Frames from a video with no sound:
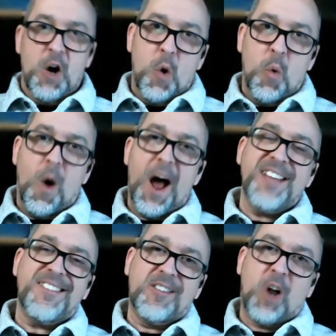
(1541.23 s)
Why
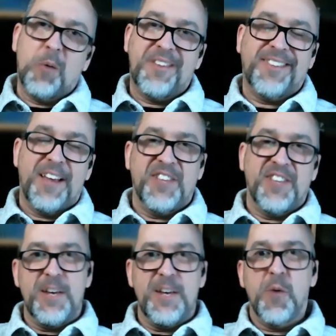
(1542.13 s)
start with
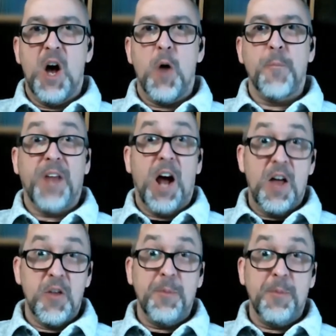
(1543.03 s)
70? Well,
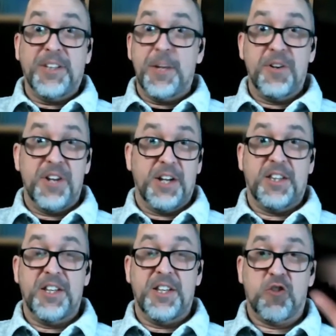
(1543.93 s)
other people did
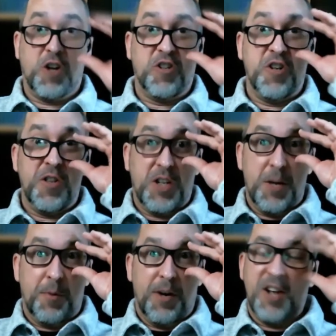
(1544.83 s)
predict the destruction of the
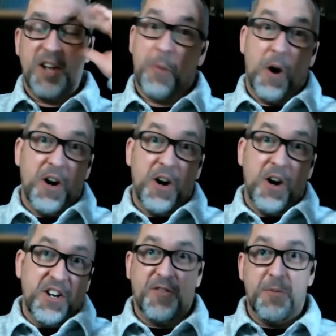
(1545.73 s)
temple. How smart did
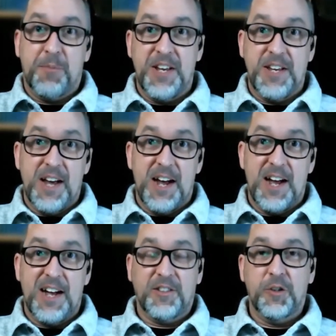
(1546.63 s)
you have to be
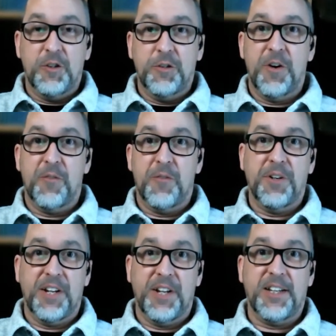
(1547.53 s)
to have
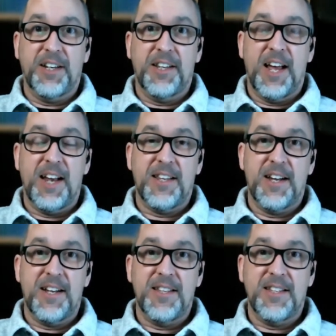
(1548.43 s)
predicted that
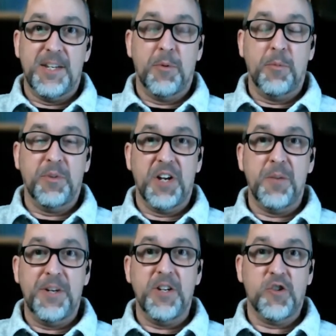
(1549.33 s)
the temple was going
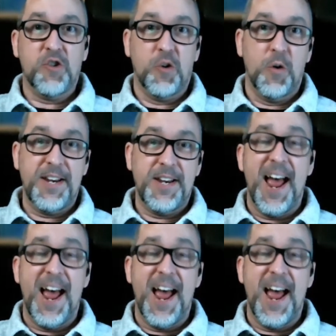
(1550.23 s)
to be destroyed?